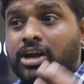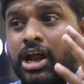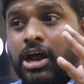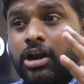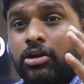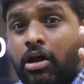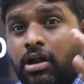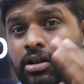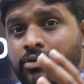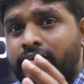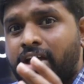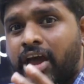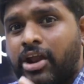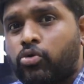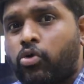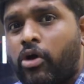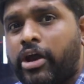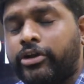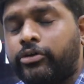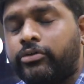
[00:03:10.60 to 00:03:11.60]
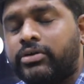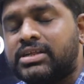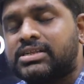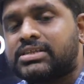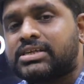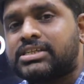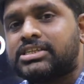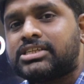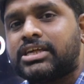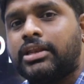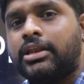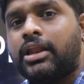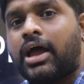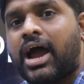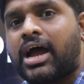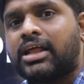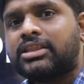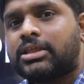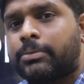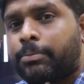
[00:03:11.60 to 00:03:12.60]
What are all we are going to discuss in
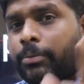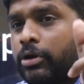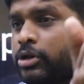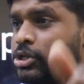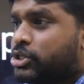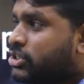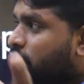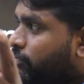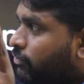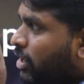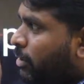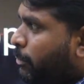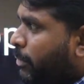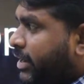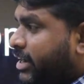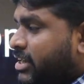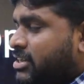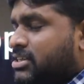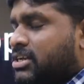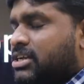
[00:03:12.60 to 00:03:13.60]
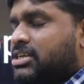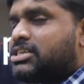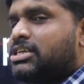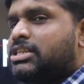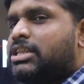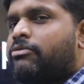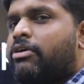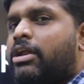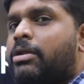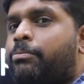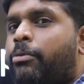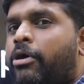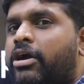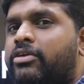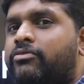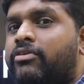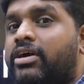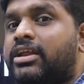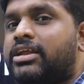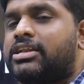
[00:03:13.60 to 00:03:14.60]
anthropology will be discussed in the
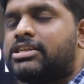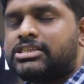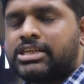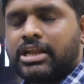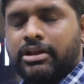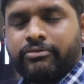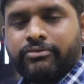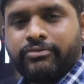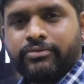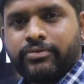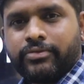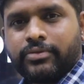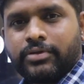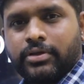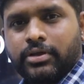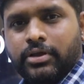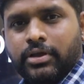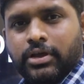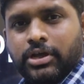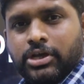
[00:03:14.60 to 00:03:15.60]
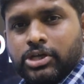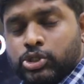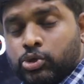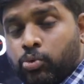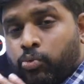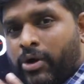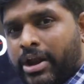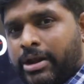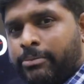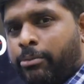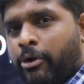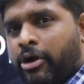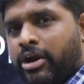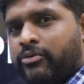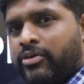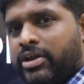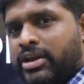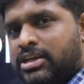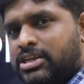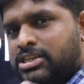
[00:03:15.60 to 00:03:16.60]
1.1 itself. So
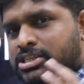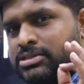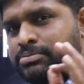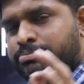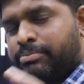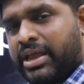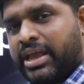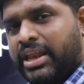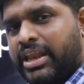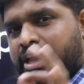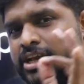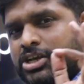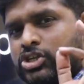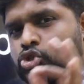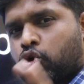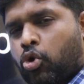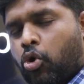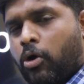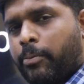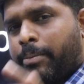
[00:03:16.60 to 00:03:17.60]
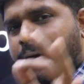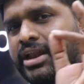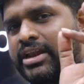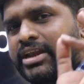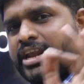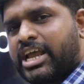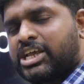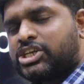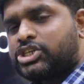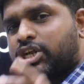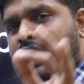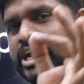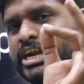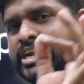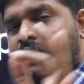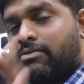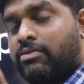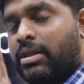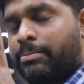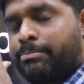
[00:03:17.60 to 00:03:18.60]
1.1 is meaning, scope and nature
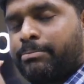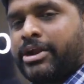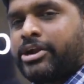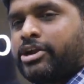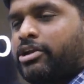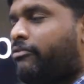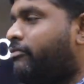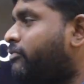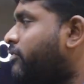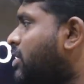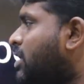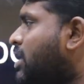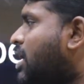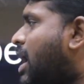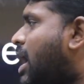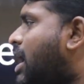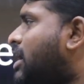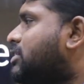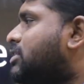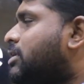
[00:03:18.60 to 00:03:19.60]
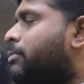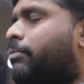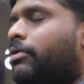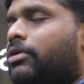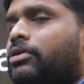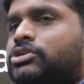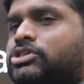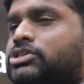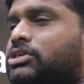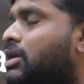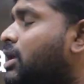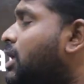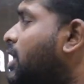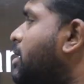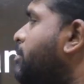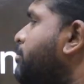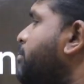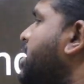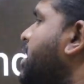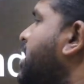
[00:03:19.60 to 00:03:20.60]
and development of anthropology.
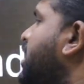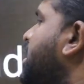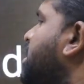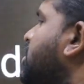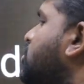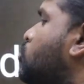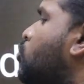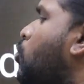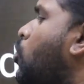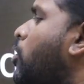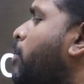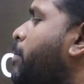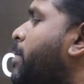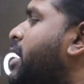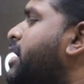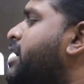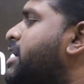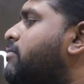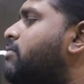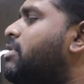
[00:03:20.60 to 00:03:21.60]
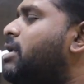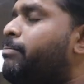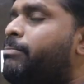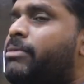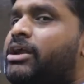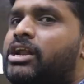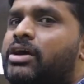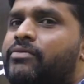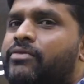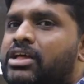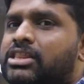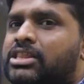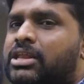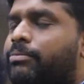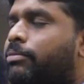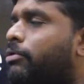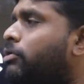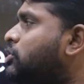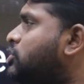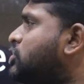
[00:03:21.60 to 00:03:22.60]
Meaning, scope and development of
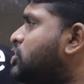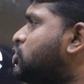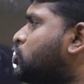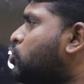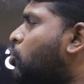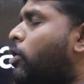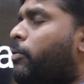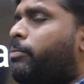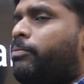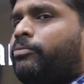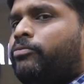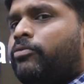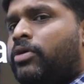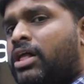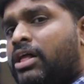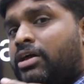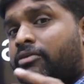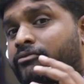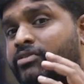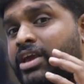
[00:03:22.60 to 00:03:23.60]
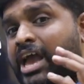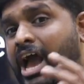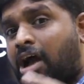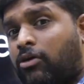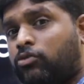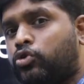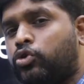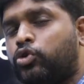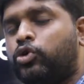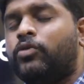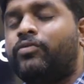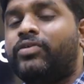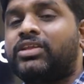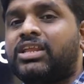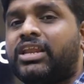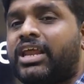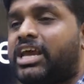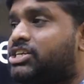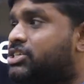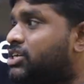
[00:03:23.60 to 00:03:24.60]
anthropology. Scope we have to do
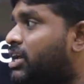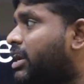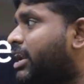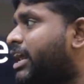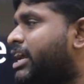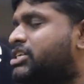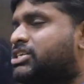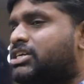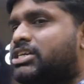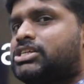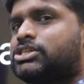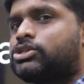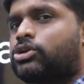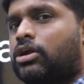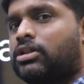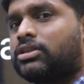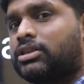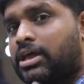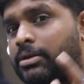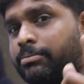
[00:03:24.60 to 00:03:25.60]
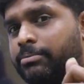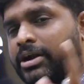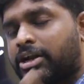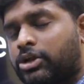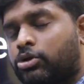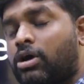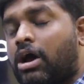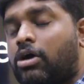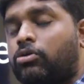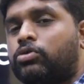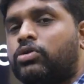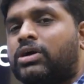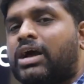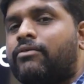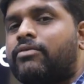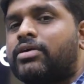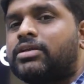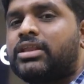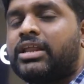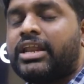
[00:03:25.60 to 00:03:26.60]
with nature. Nature is not there, but you have to
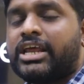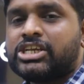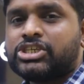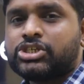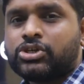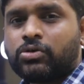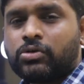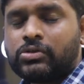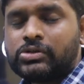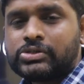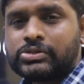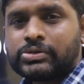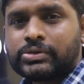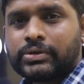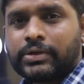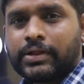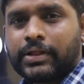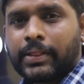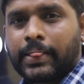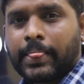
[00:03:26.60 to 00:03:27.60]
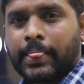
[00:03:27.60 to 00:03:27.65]
cover the nature also.